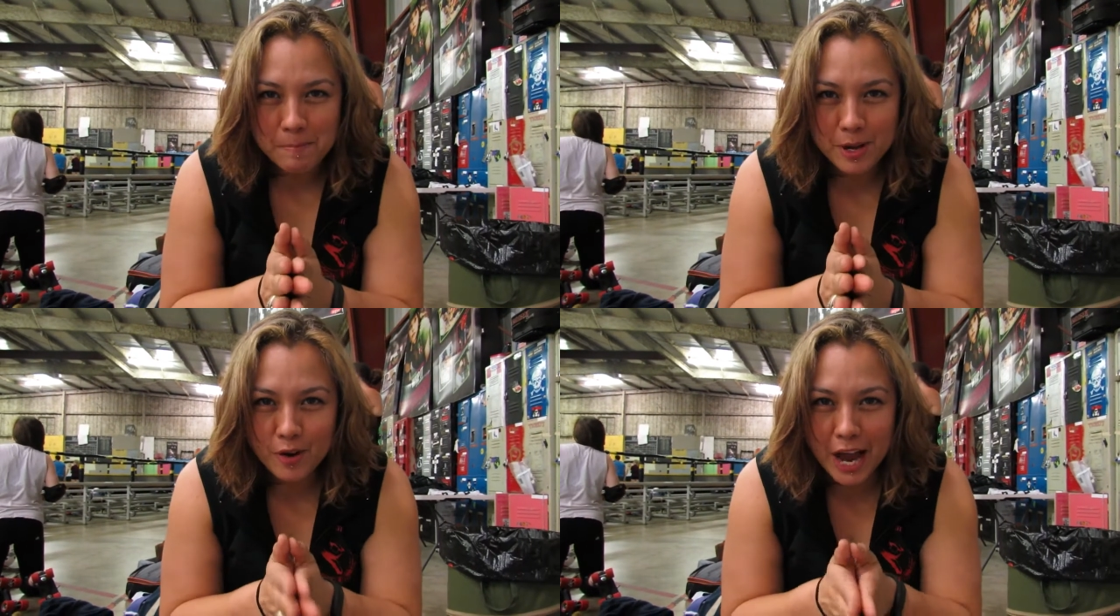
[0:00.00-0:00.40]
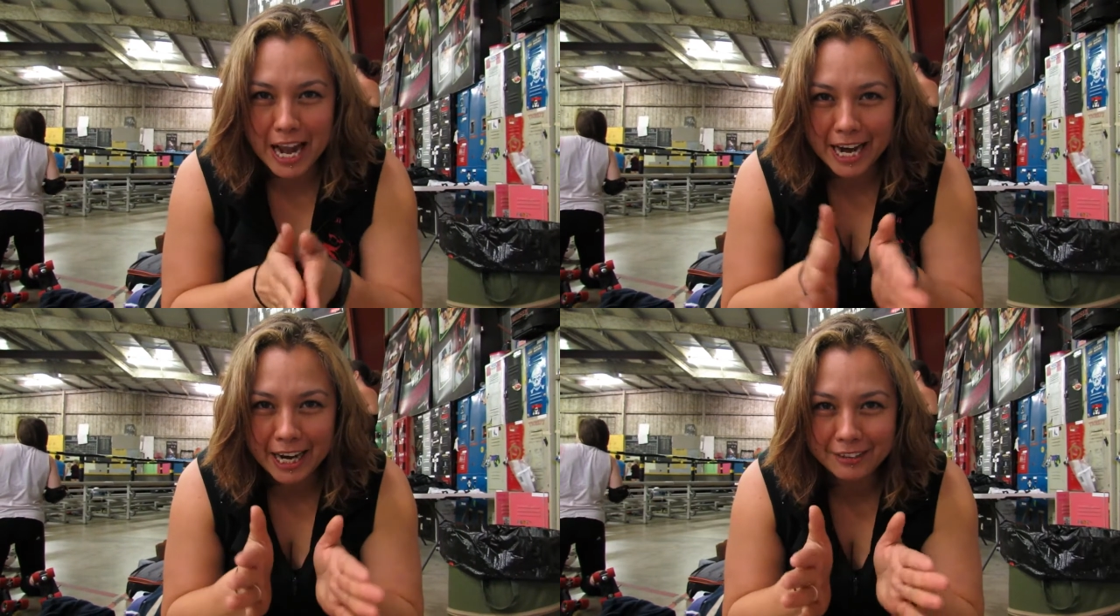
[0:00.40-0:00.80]
You
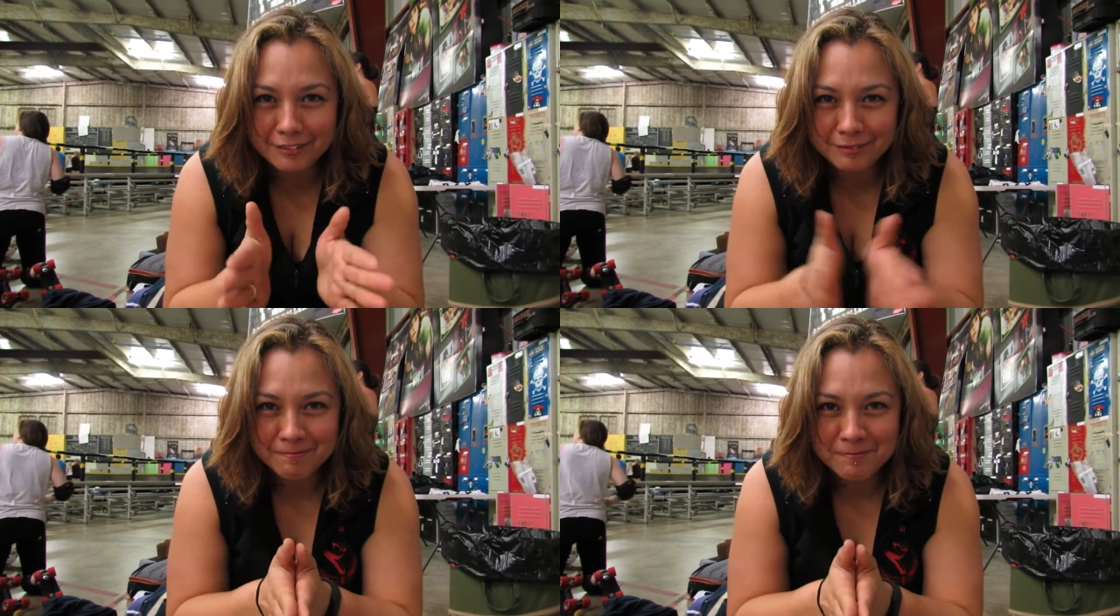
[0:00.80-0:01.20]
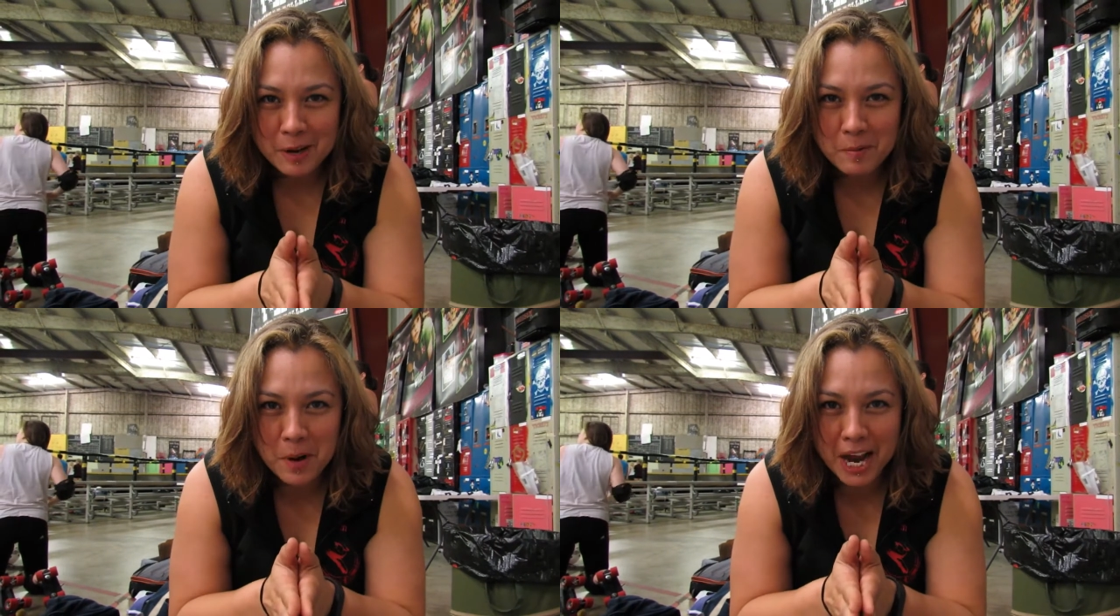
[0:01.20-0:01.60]
ready?
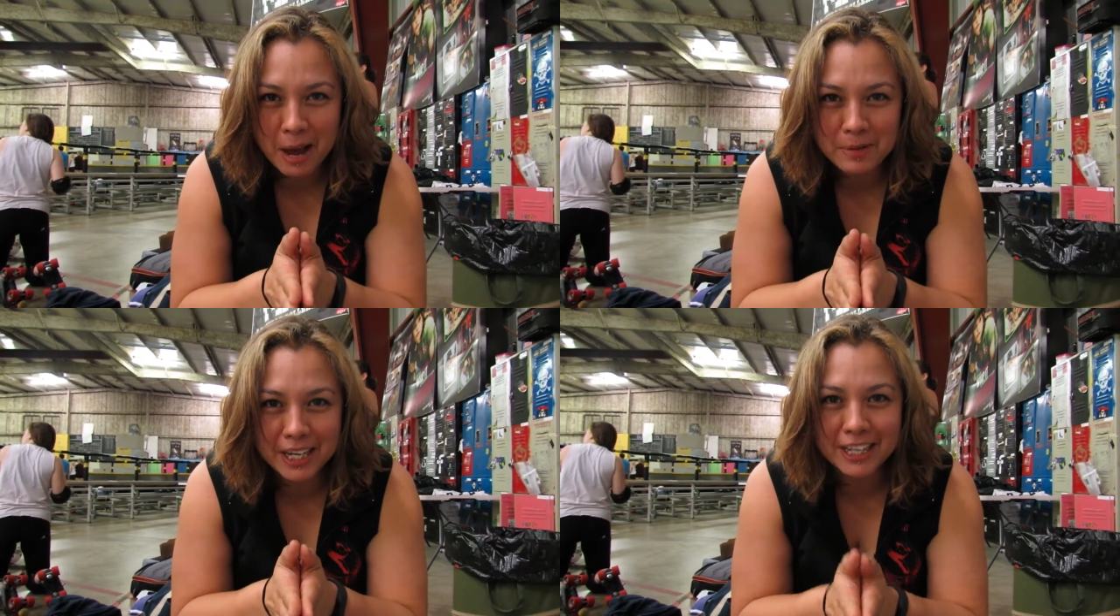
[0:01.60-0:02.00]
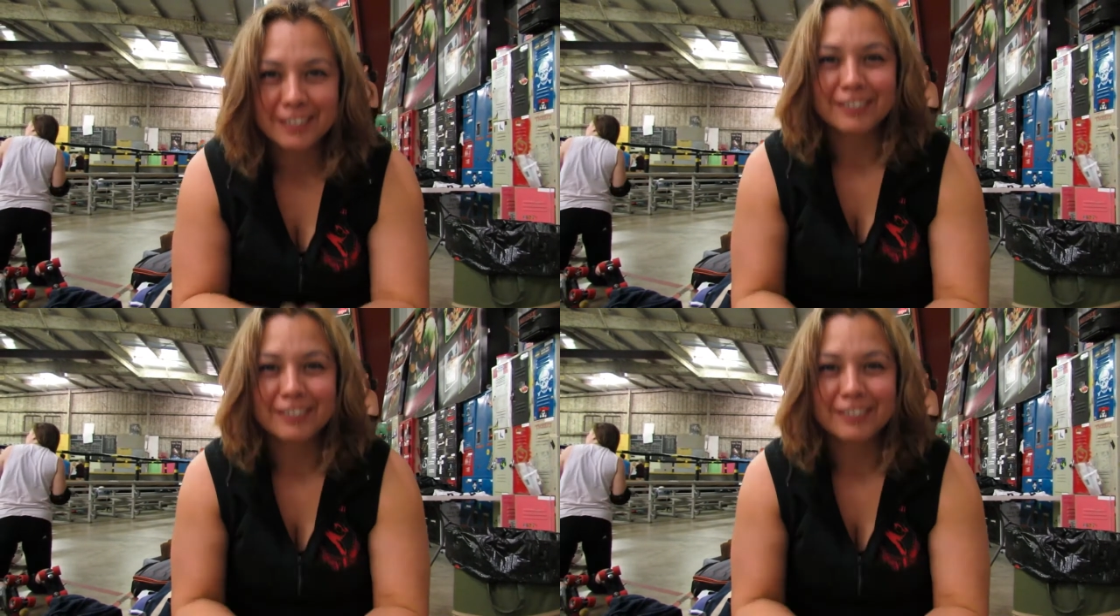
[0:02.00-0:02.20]
We're coming.